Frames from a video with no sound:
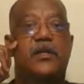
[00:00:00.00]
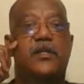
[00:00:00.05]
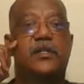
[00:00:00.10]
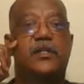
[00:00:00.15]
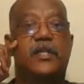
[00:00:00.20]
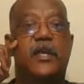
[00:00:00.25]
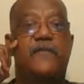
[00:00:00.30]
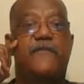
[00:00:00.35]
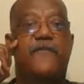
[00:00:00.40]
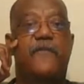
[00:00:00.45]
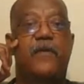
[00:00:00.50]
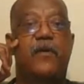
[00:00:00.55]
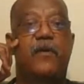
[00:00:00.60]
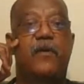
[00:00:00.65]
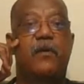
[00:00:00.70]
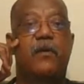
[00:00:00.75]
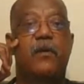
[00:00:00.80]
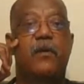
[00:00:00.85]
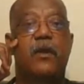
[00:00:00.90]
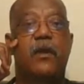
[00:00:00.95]

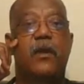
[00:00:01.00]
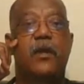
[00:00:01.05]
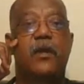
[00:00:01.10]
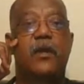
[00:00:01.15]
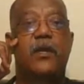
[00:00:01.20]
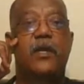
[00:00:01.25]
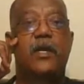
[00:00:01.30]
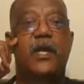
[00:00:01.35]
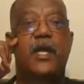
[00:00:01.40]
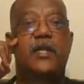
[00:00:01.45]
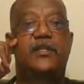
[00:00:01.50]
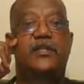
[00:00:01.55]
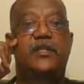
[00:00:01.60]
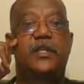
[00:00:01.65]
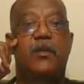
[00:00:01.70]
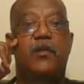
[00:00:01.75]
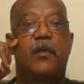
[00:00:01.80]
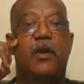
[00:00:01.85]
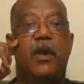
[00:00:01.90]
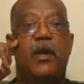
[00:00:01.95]
Sefer
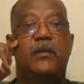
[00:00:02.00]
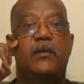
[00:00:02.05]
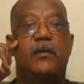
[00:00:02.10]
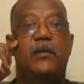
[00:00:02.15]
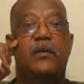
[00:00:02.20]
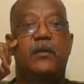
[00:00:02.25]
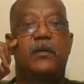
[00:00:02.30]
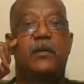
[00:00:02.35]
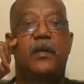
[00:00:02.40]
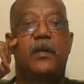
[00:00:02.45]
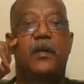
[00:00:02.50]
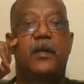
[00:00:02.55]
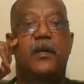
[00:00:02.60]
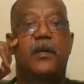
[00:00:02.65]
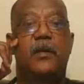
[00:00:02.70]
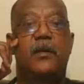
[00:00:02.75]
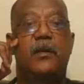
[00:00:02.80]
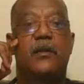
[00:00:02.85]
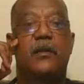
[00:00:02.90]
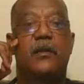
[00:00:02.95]
Yetzirah,
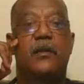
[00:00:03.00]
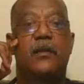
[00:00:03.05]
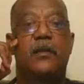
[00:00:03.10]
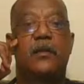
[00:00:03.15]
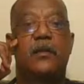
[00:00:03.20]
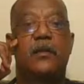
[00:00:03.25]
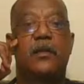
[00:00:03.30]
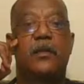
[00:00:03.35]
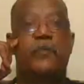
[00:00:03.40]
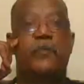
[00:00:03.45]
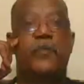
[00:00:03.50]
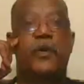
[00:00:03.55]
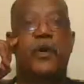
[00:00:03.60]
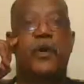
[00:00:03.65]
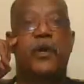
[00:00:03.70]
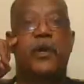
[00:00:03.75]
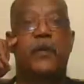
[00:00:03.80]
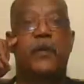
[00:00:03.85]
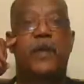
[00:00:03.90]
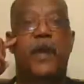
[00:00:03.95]
the
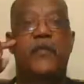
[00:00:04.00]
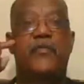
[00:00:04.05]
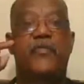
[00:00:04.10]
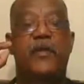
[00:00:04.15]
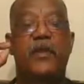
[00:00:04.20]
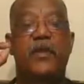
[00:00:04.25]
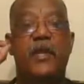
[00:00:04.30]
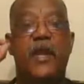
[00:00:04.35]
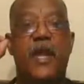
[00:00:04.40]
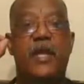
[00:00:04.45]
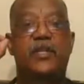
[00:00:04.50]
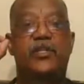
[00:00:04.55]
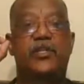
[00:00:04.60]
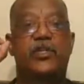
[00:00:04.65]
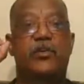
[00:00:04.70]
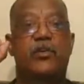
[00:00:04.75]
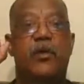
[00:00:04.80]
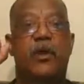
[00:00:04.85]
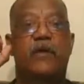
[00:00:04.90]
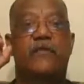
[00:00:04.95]
book about the
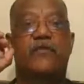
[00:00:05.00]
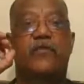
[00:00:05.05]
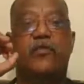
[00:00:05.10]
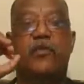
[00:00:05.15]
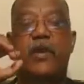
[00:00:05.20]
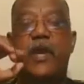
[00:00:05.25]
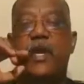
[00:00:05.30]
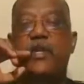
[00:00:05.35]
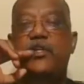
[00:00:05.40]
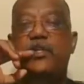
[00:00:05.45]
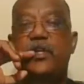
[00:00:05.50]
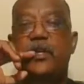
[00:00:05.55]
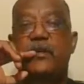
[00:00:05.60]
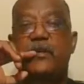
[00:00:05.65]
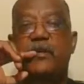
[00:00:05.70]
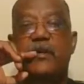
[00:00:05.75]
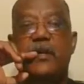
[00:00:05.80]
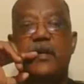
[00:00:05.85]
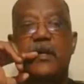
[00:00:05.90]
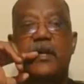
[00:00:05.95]
nature of creation.